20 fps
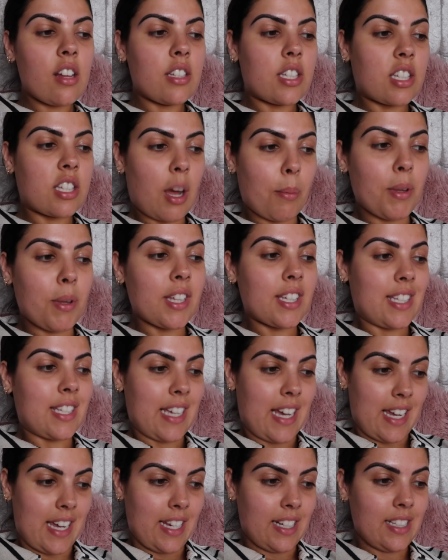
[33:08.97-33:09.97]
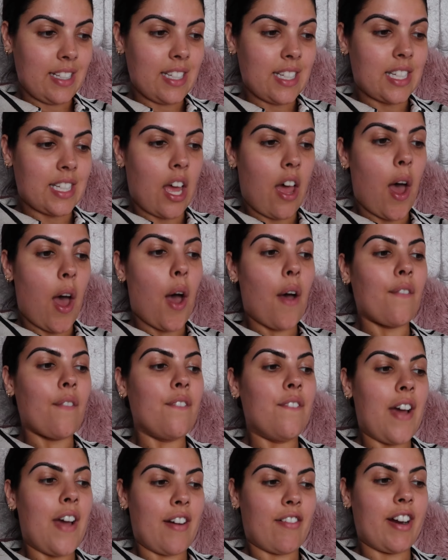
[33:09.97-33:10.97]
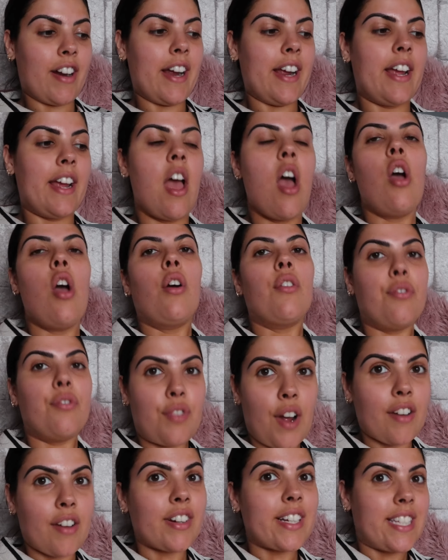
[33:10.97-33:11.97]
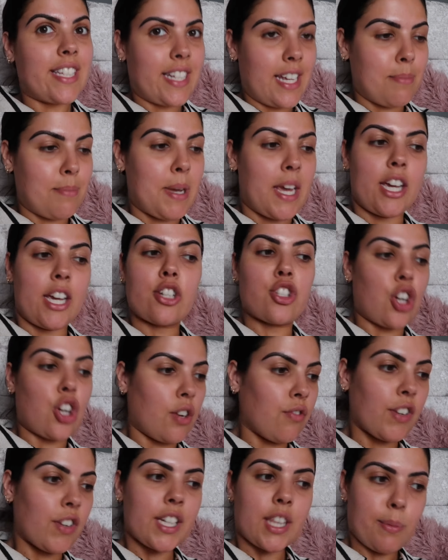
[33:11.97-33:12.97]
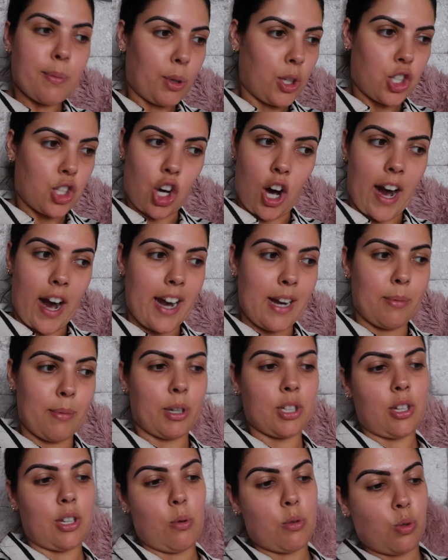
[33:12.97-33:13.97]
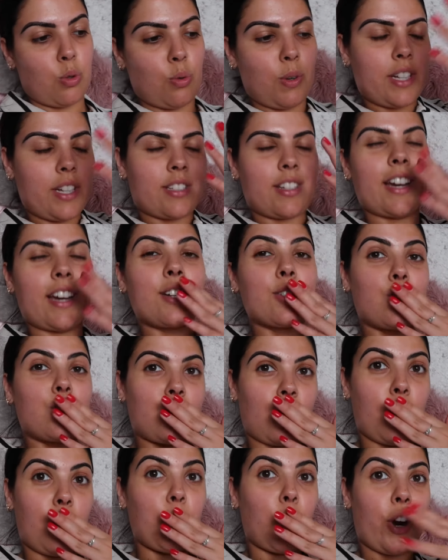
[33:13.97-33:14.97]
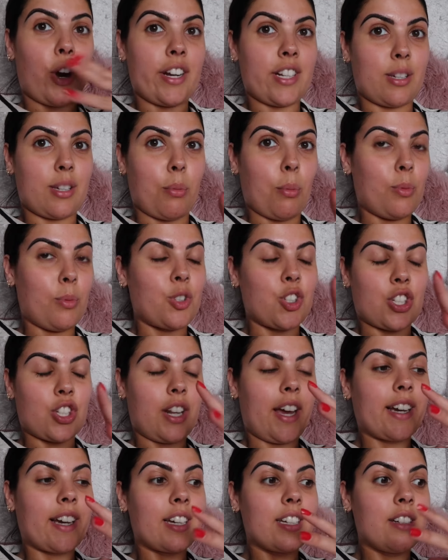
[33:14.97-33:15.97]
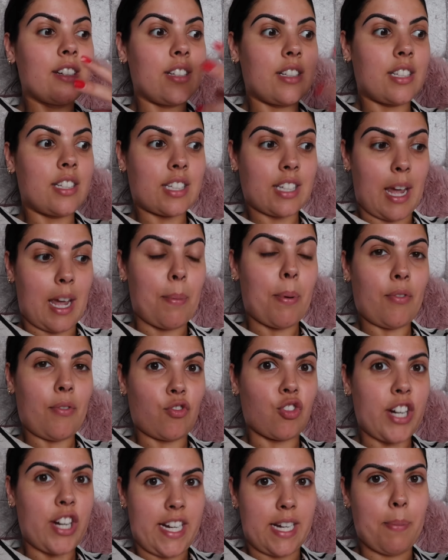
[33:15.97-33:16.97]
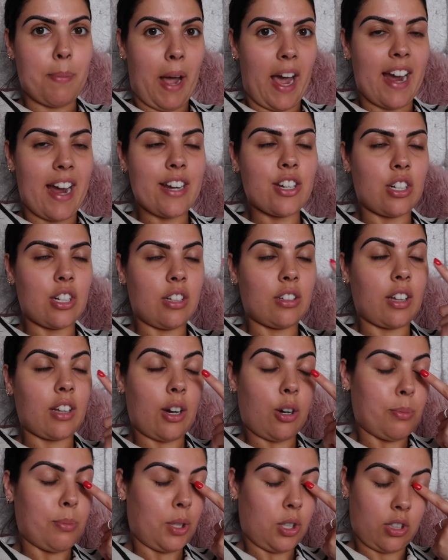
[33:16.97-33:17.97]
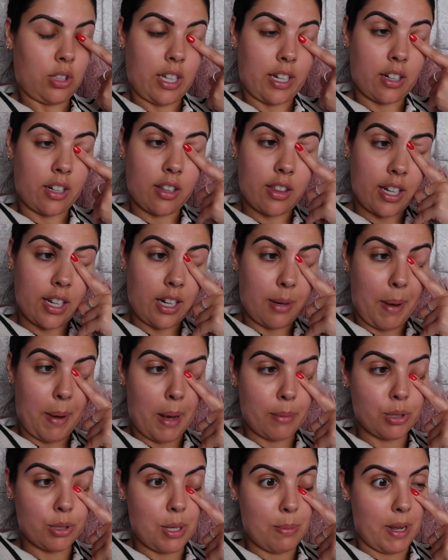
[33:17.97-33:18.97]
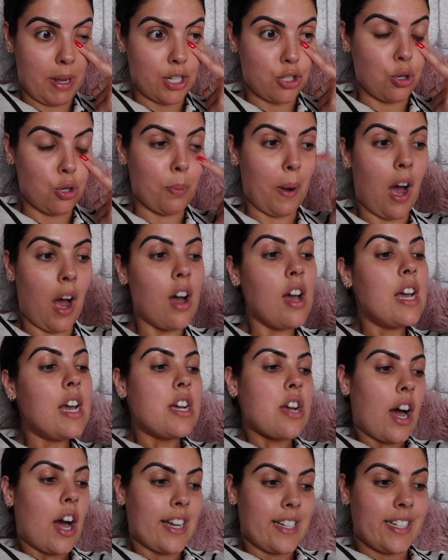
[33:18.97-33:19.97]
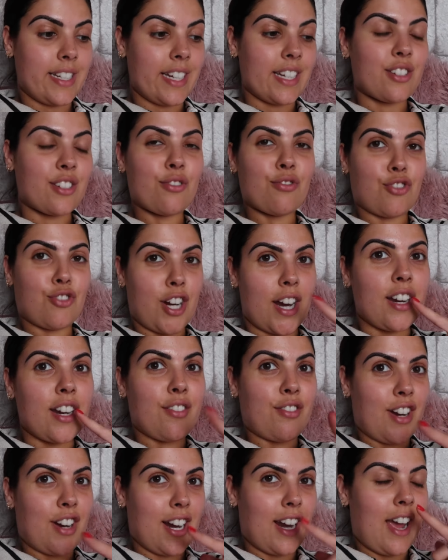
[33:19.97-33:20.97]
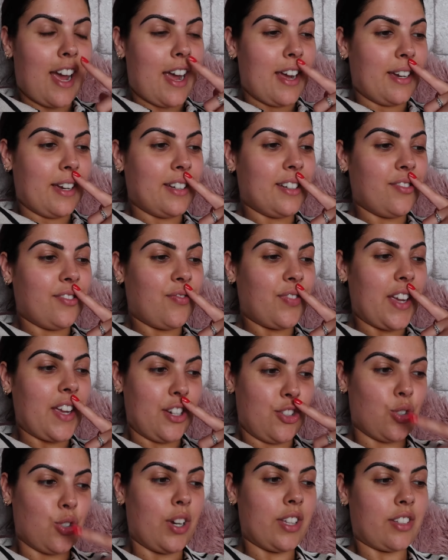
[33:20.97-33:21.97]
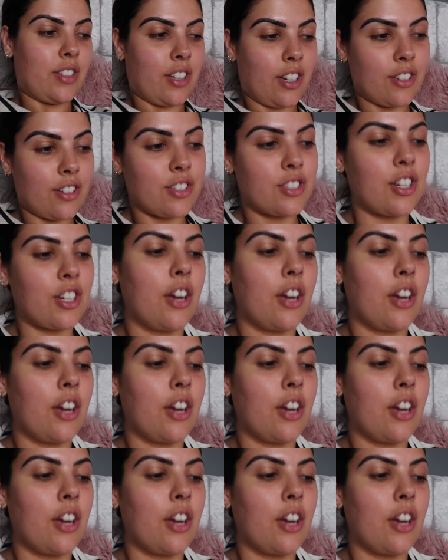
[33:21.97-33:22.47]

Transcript: Some of the scenes, very, very steamy. Don't read them on train, because I was always like so worried someone would just like skip and read a page, and I was like, oh my god, they're gonna think I'm absolutely mental. But I did really, really enjoy those.